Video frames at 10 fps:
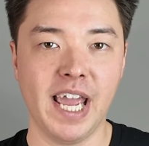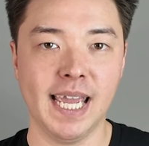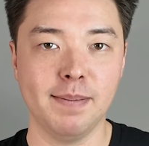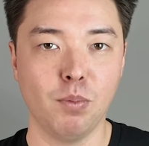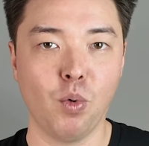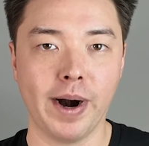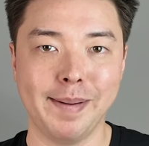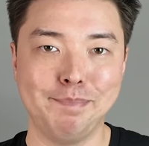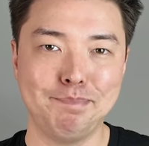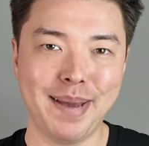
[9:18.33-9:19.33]
a
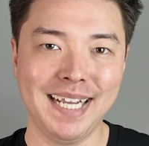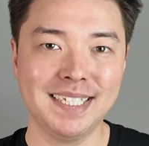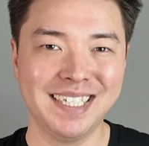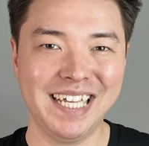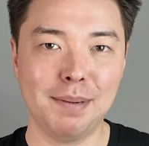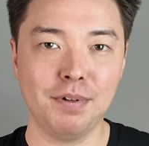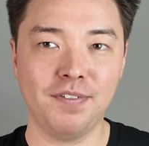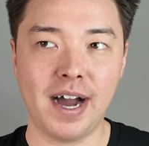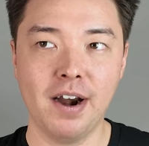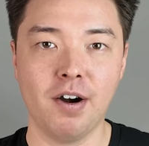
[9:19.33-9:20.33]
more bassy
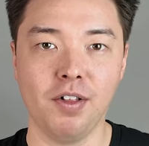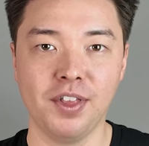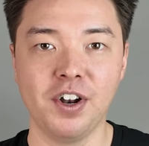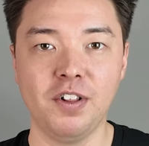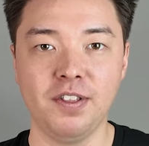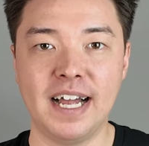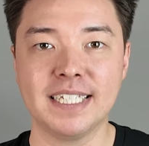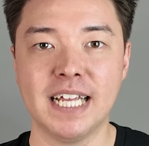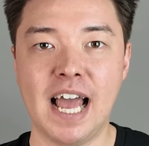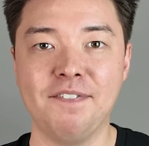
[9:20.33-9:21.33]
amplifier, a little
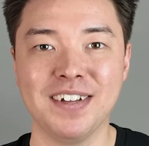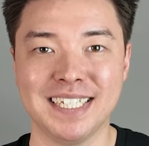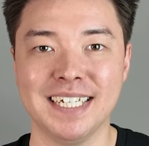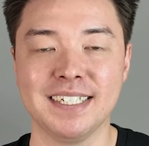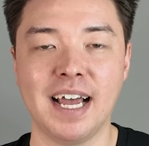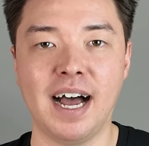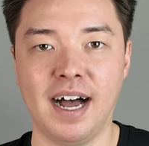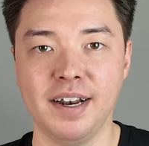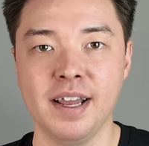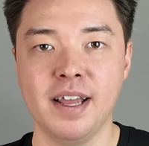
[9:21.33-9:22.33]
less emphasis
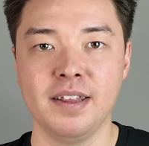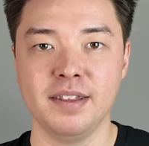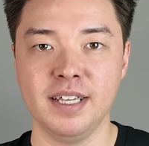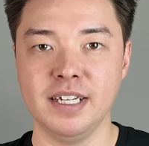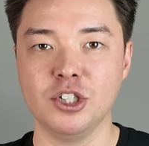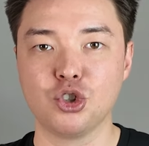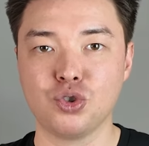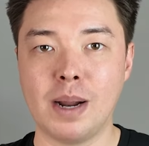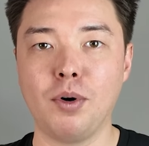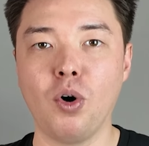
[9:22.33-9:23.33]
on the
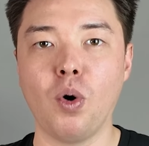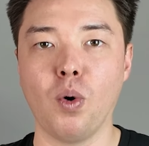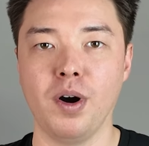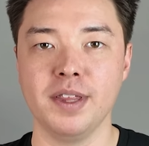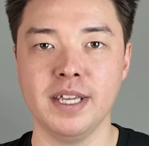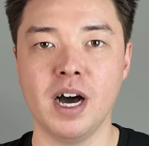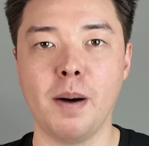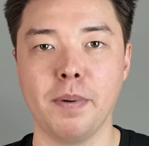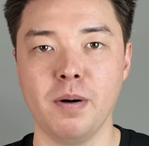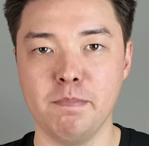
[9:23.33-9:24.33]
treble or the
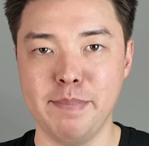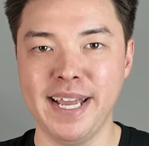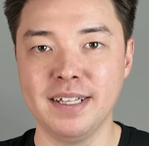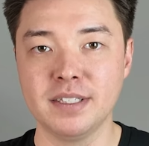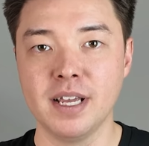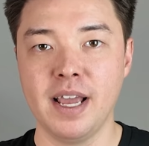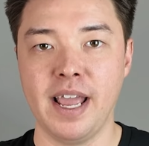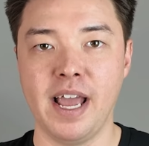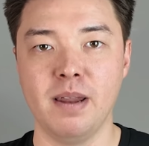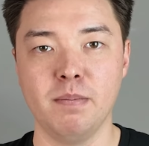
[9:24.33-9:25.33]
upper mids,
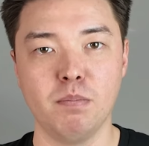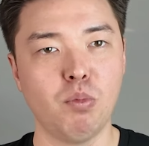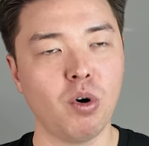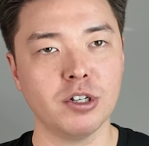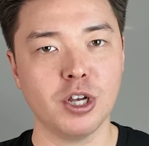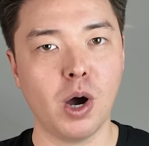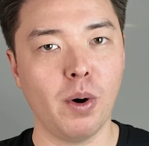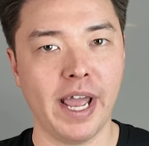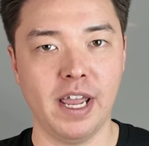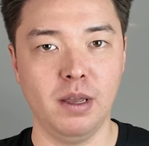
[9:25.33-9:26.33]
and more
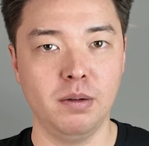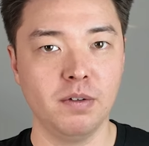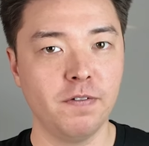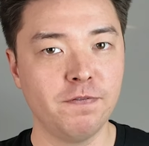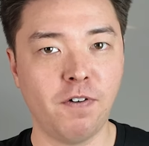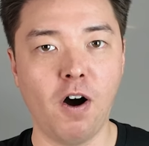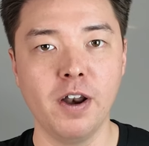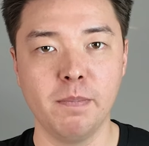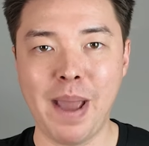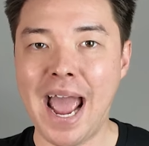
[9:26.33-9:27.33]
so a
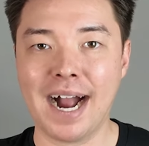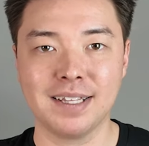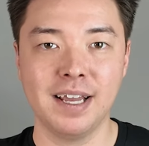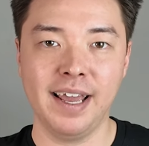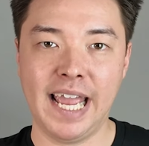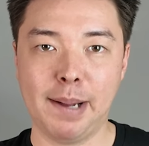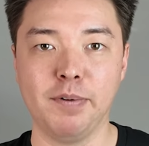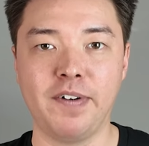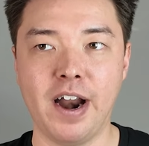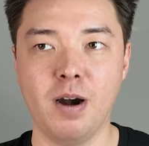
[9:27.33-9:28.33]
fun-packed
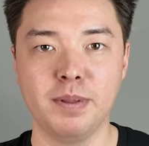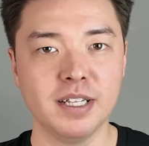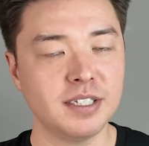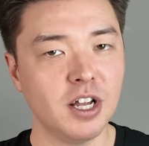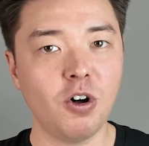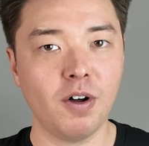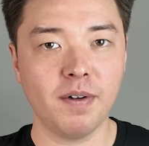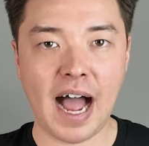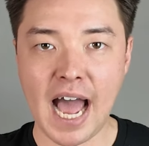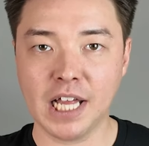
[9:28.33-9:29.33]
amplifier that's still
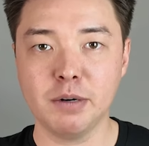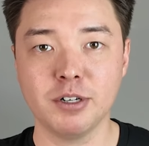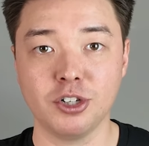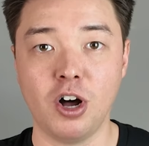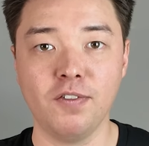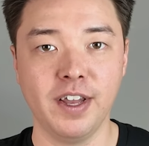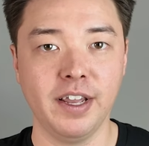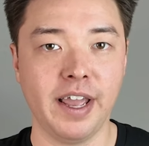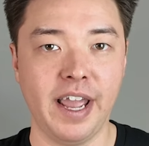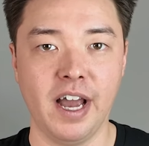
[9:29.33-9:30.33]
highly
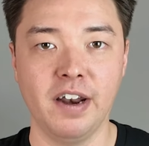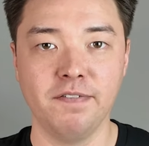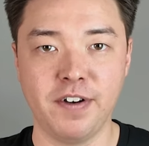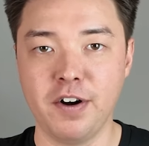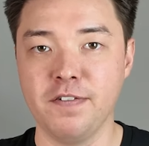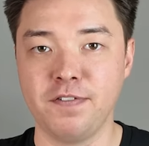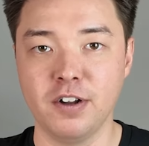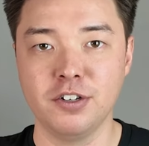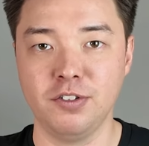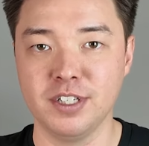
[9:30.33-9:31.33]
resolving and very
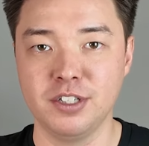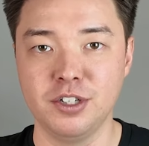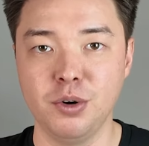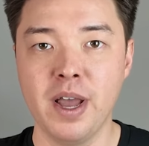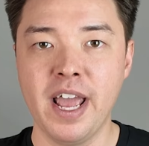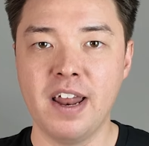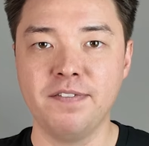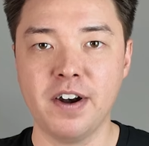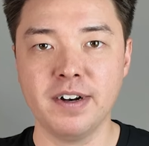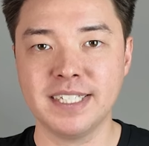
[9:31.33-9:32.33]
fun to listen to
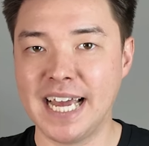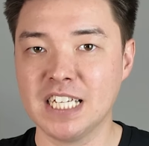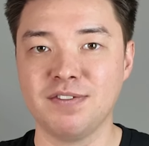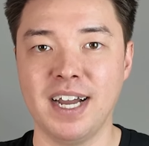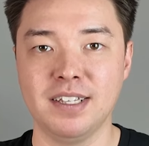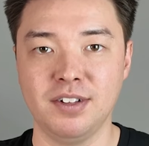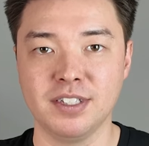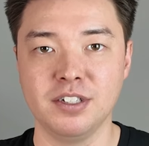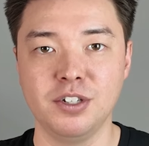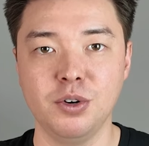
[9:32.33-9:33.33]
and very satisfying to
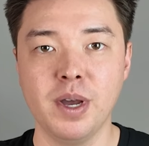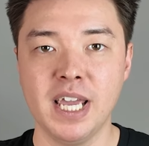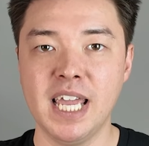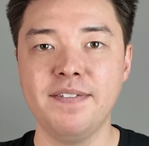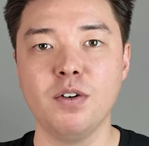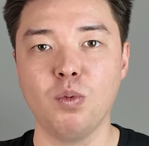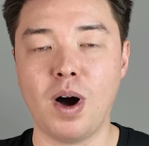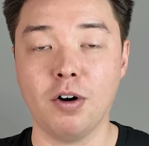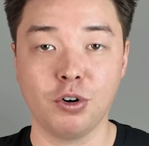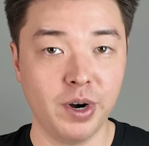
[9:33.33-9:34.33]
listen to. Even
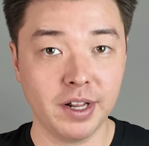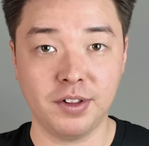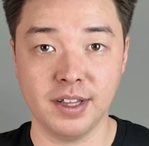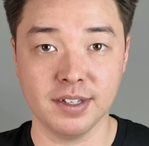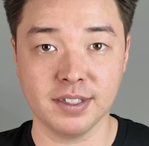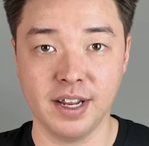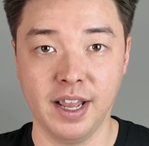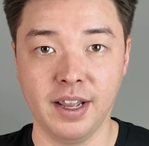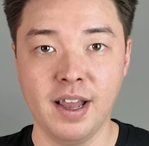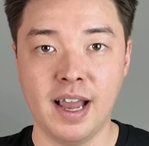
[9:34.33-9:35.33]
while critically
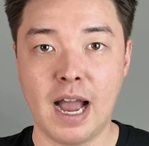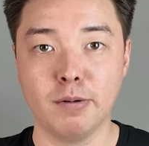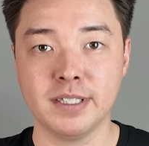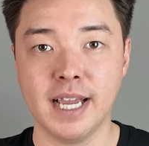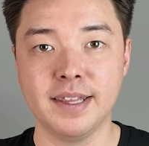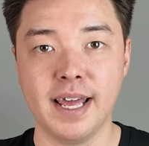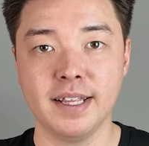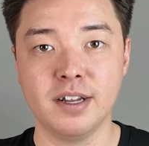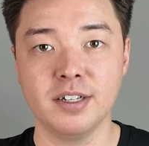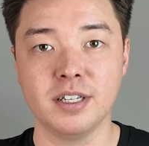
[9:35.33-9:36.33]
listening, I would say that
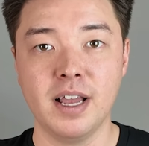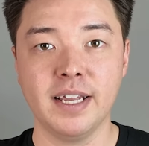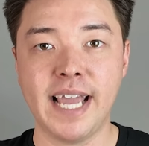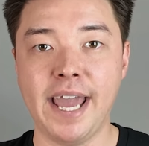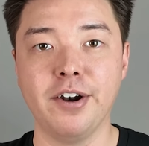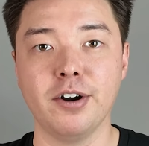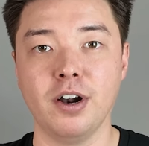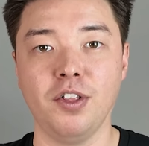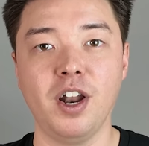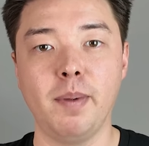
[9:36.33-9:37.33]
it does cater
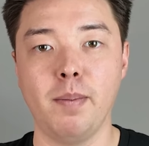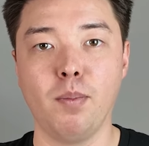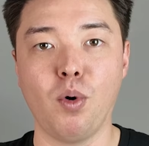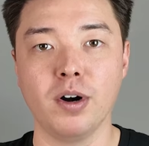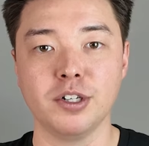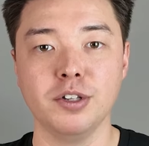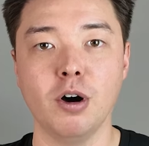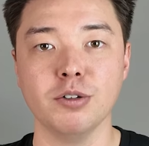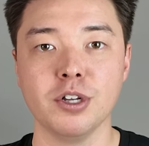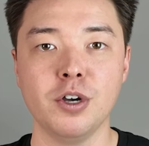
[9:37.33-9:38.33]
a little bit more to
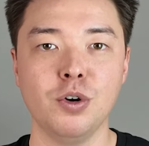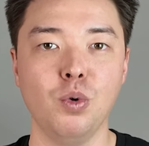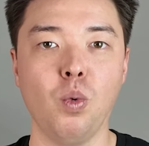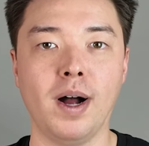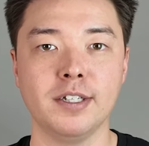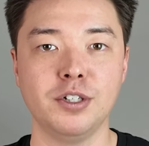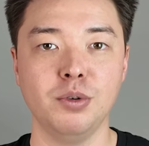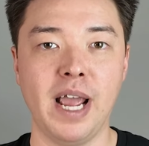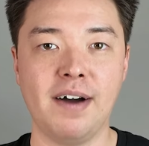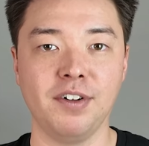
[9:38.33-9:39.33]
those who want
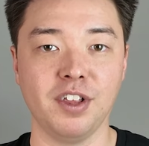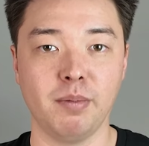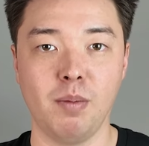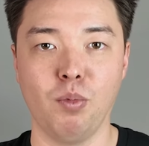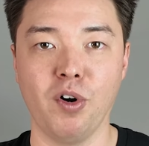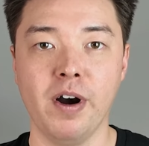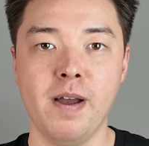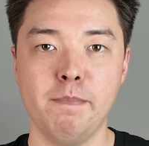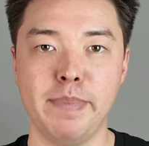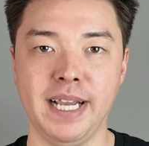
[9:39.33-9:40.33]
to have a little bit more
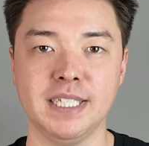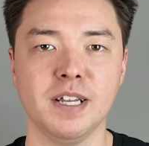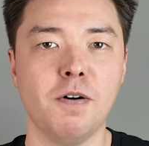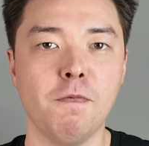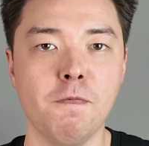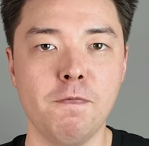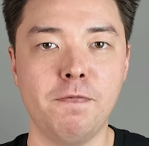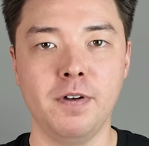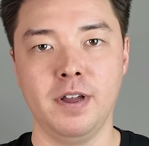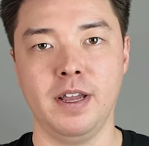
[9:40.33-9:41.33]
bass
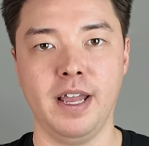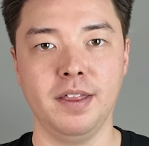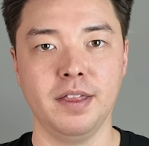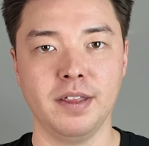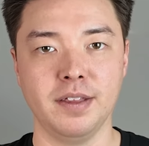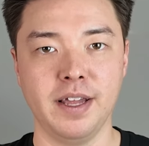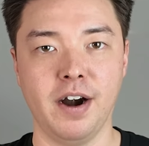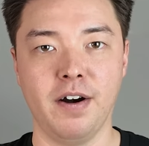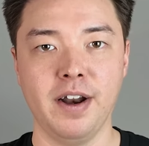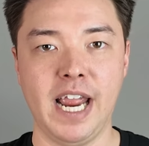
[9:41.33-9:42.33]
oomph in
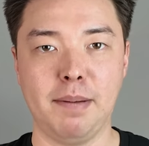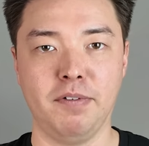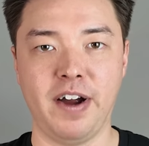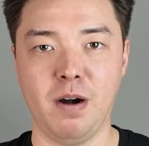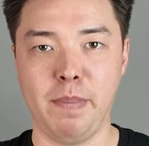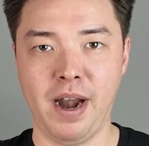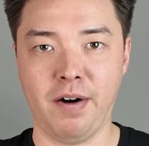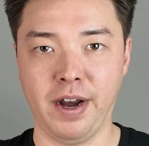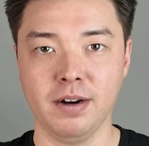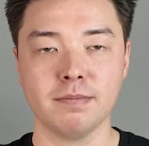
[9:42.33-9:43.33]
their amplifier pairing.